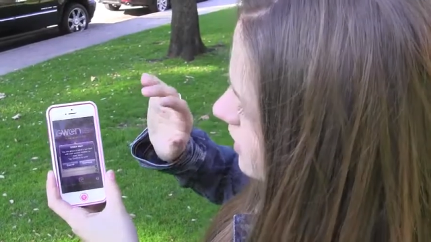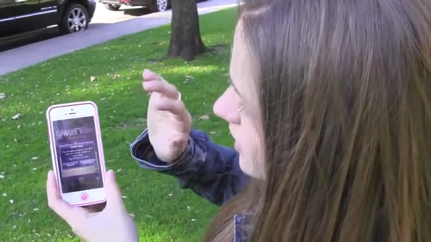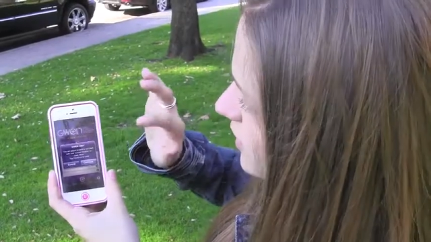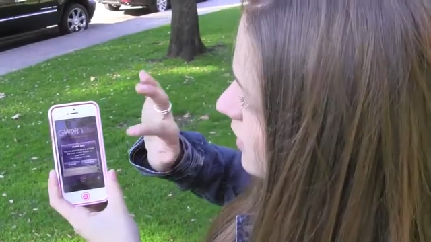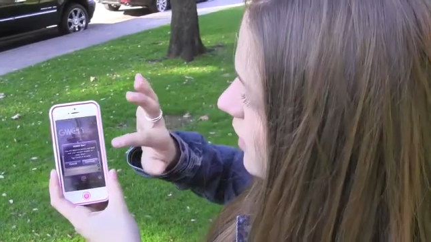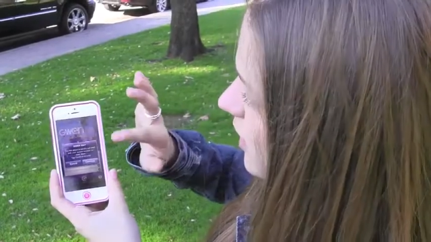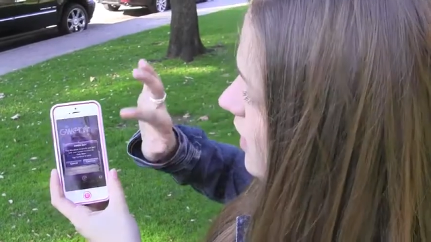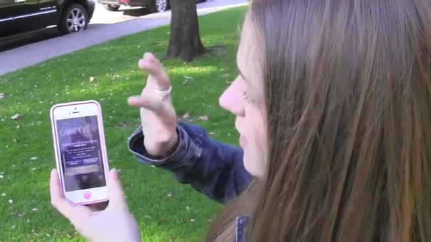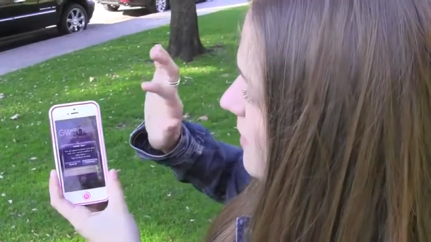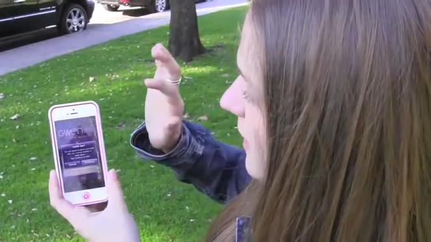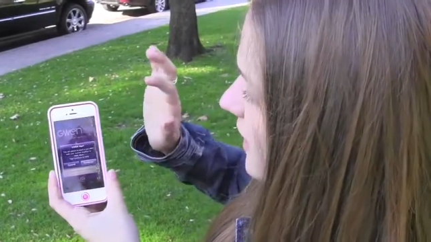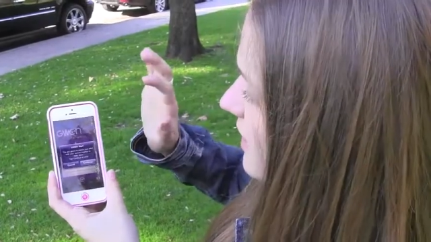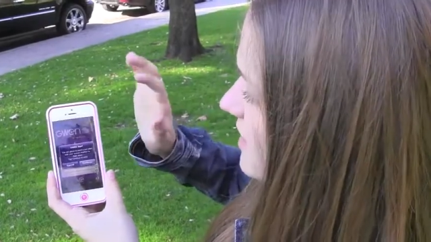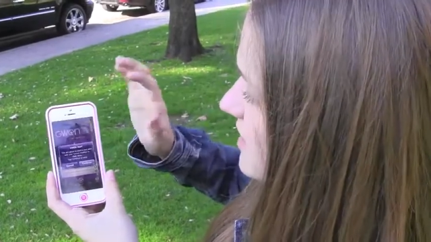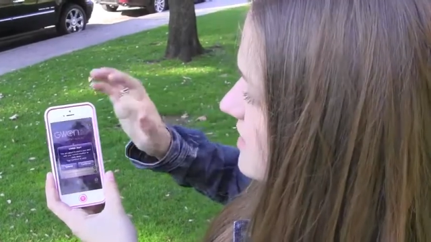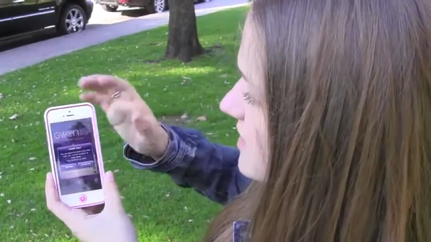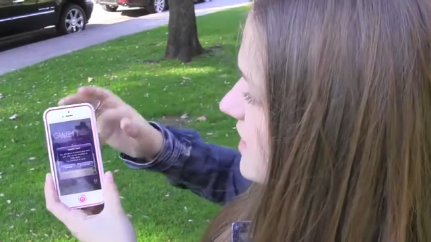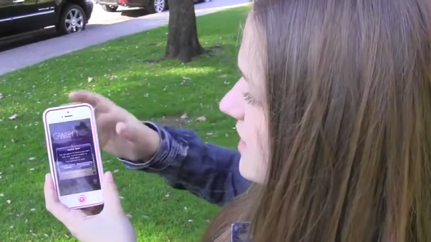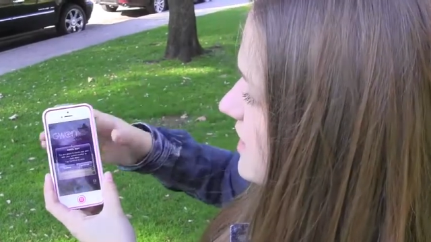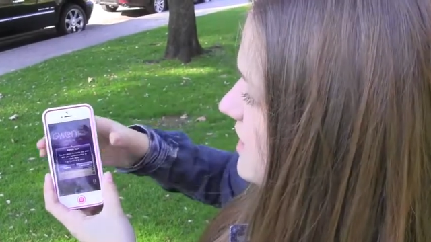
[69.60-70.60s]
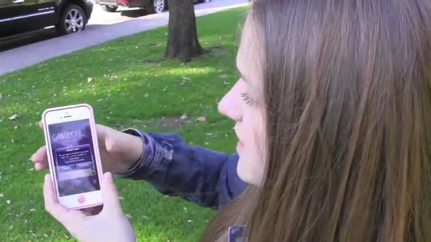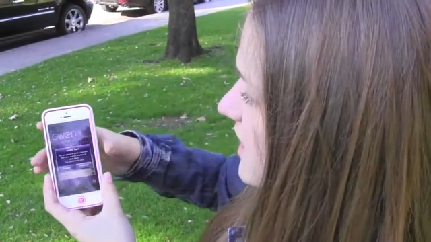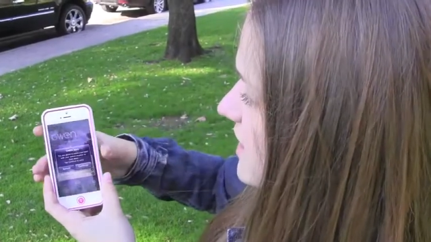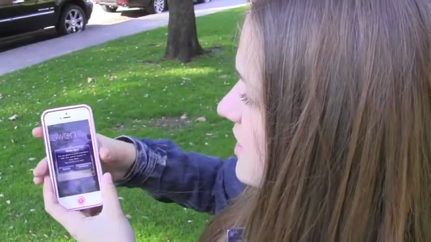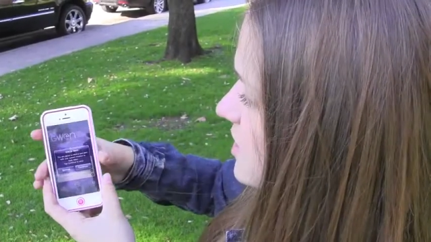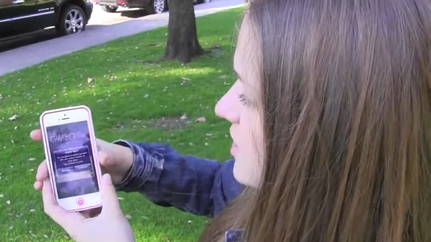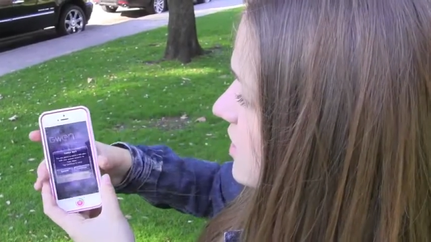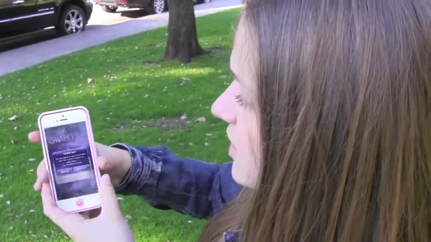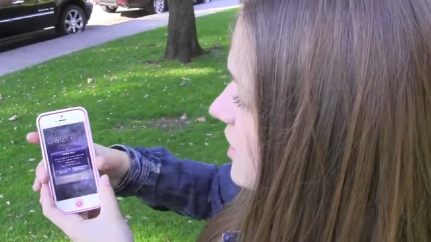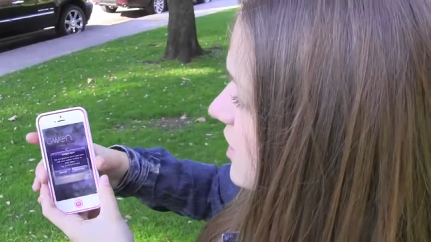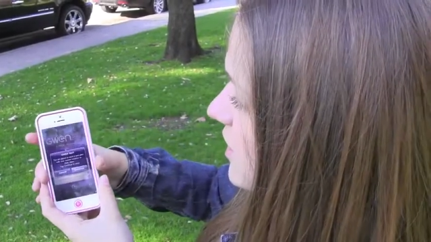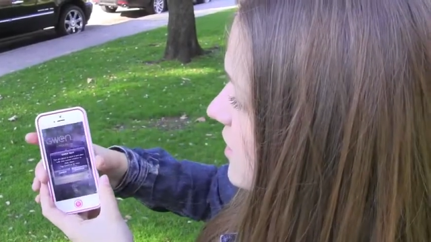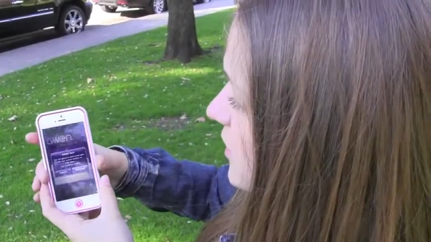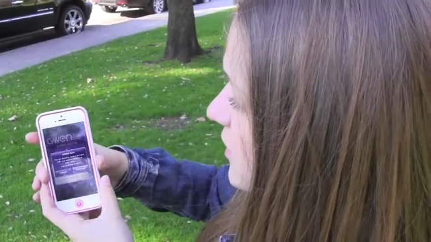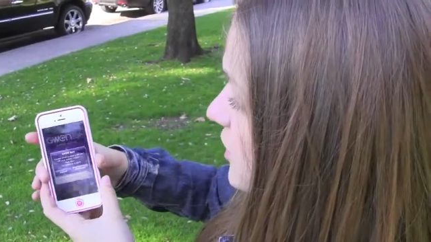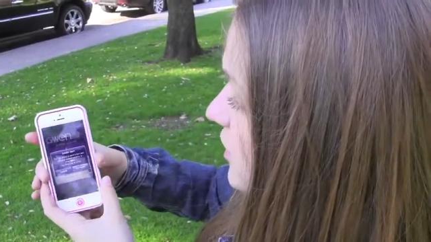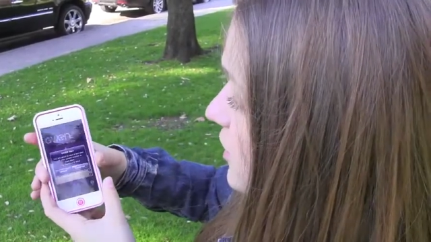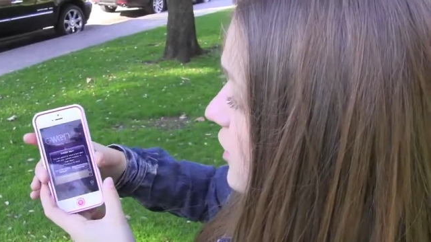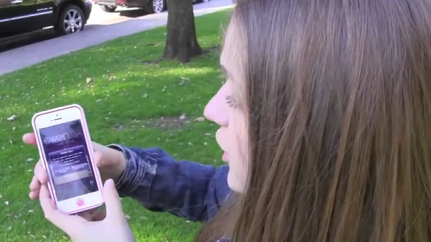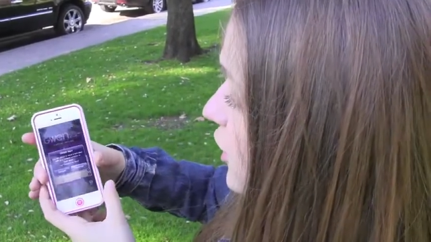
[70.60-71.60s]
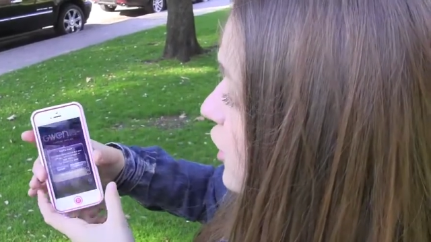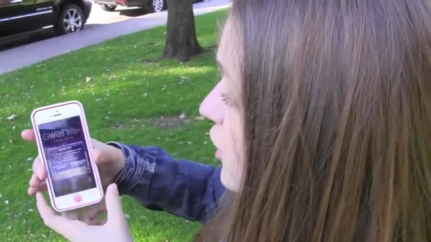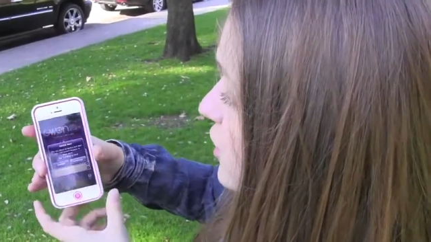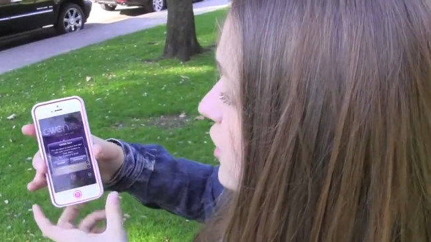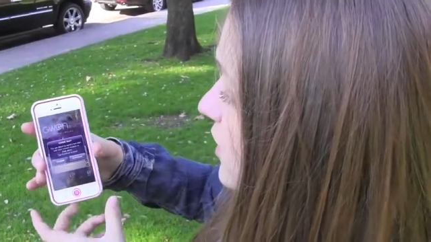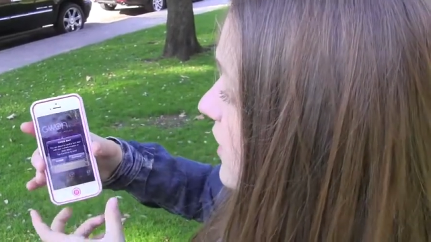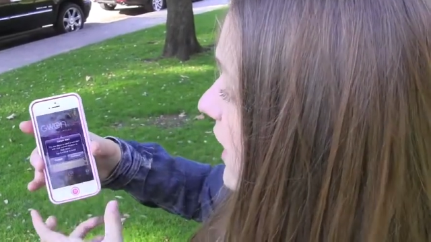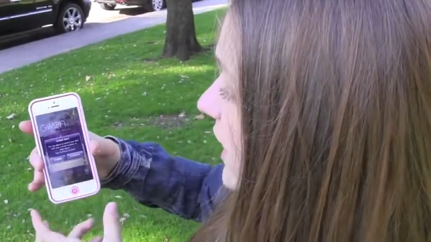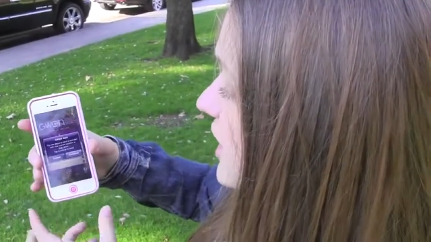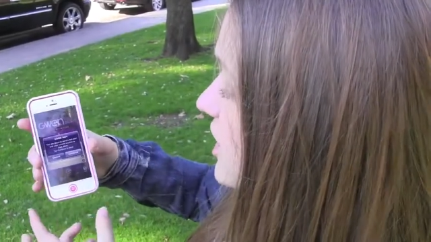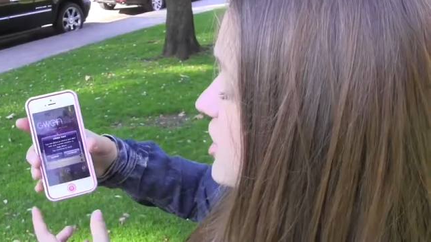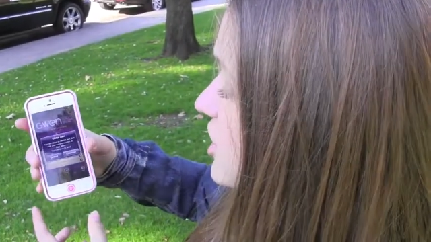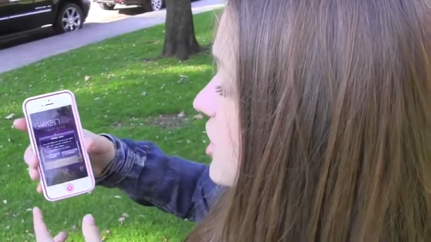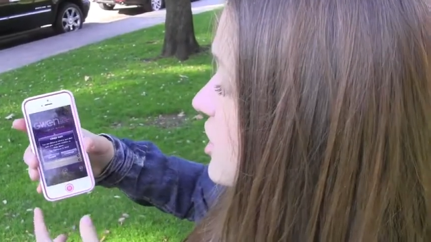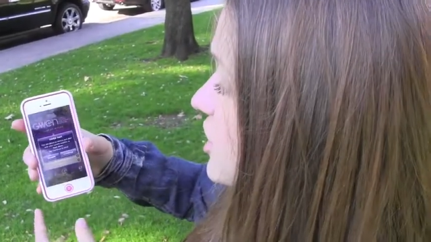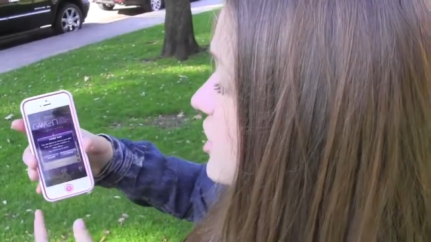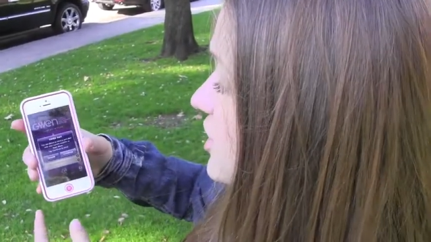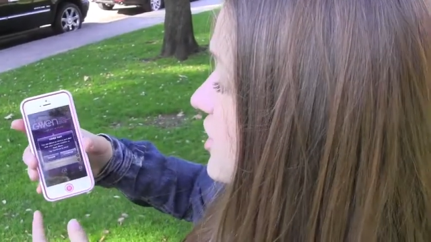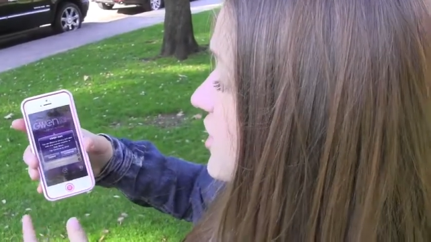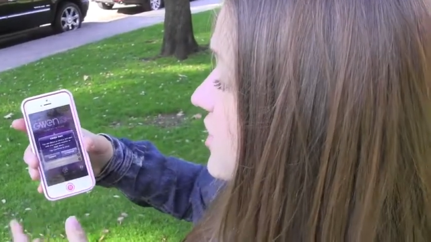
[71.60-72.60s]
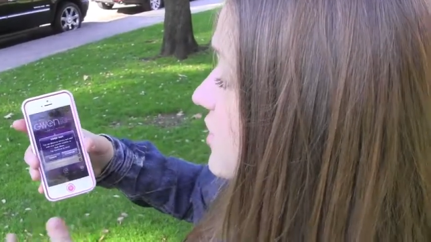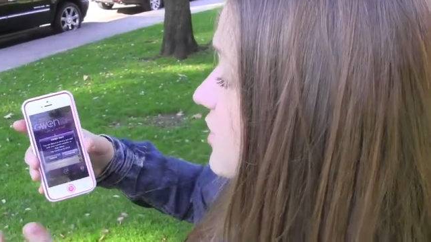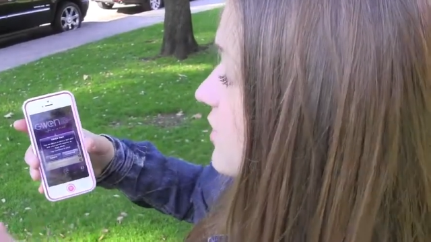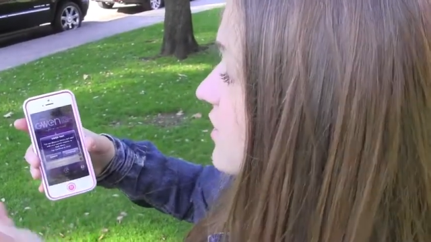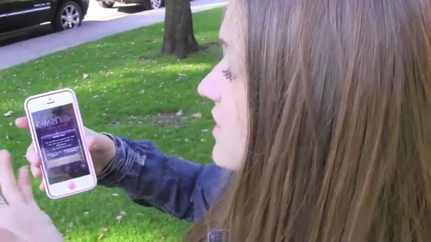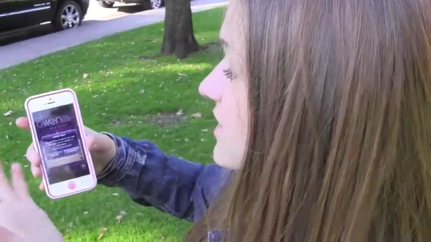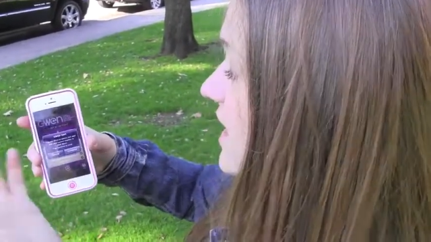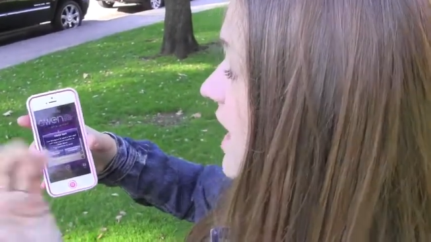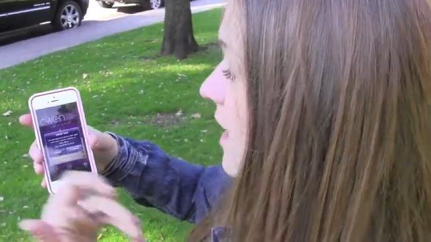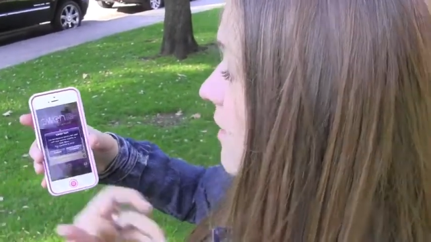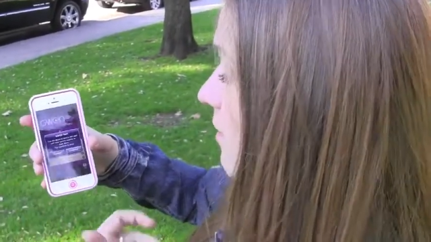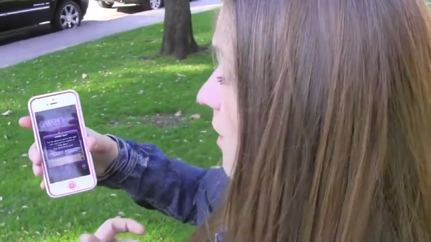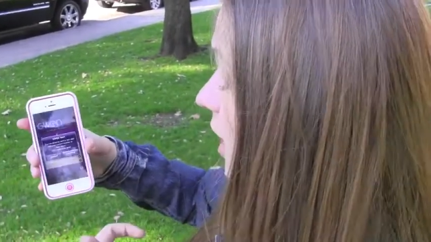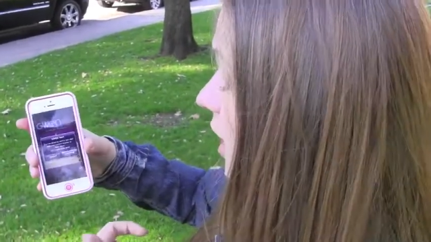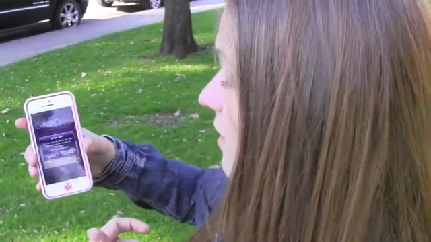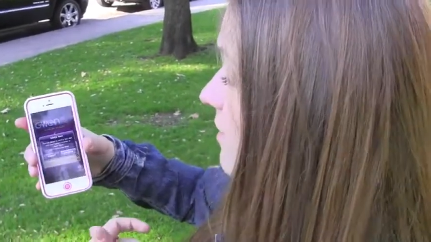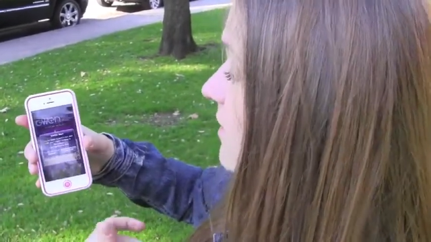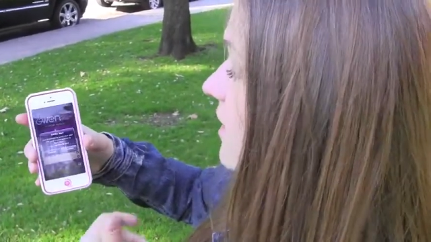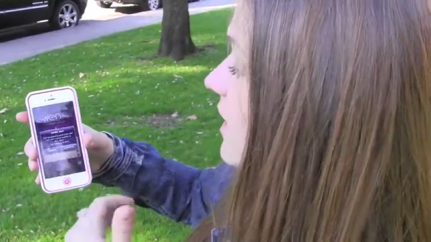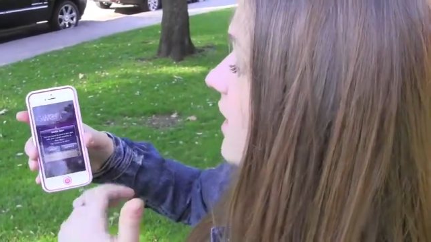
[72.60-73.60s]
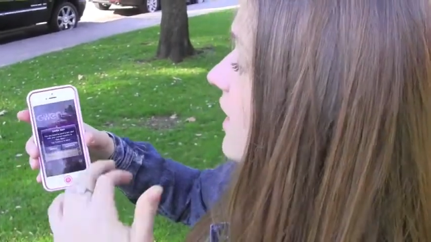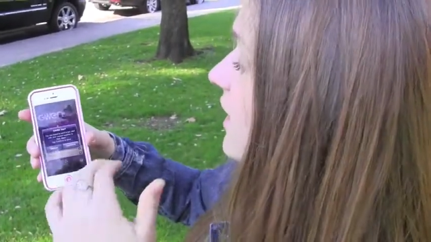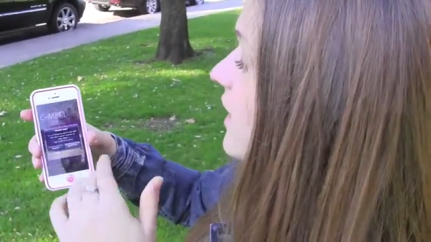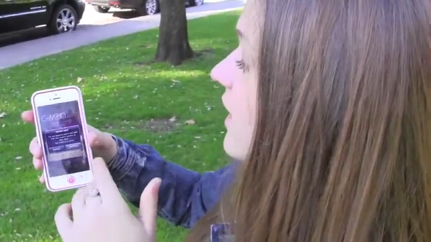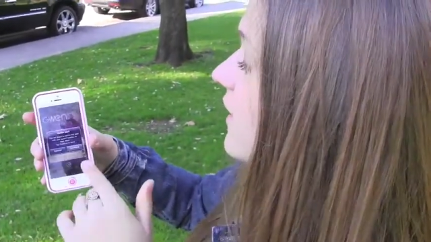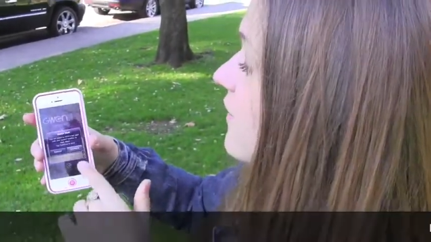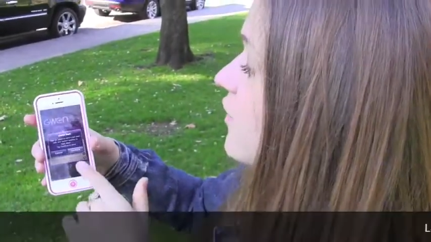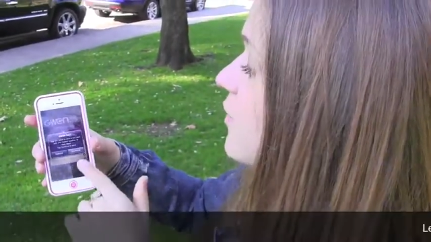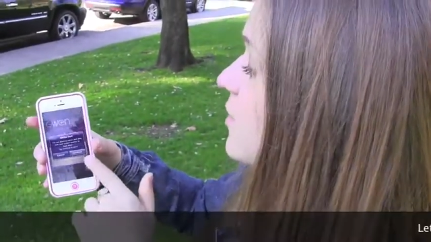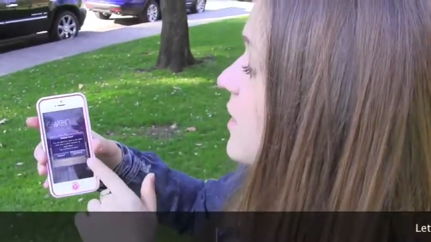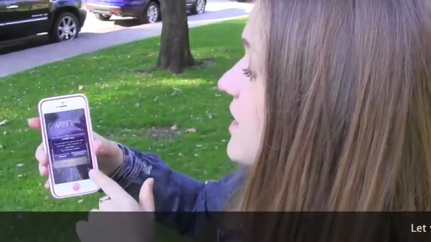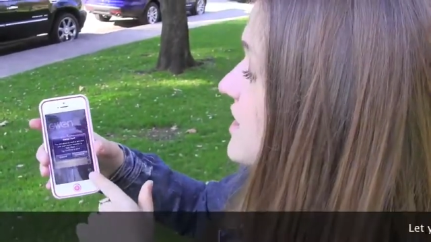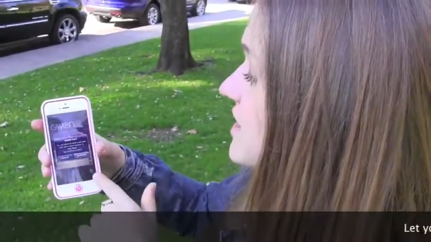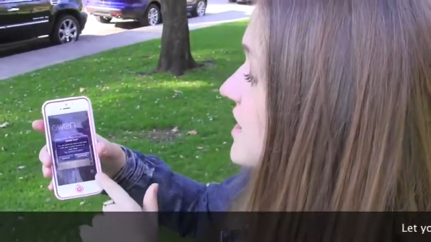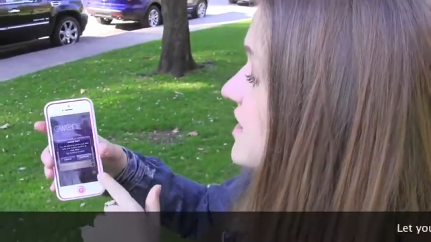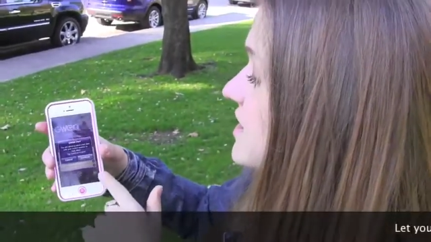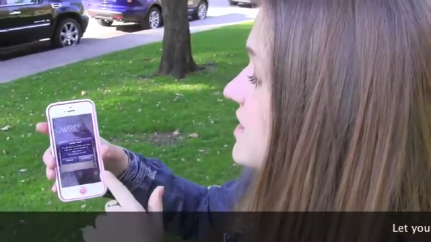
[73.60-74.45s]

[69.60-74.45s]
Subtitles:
(no speaker visible)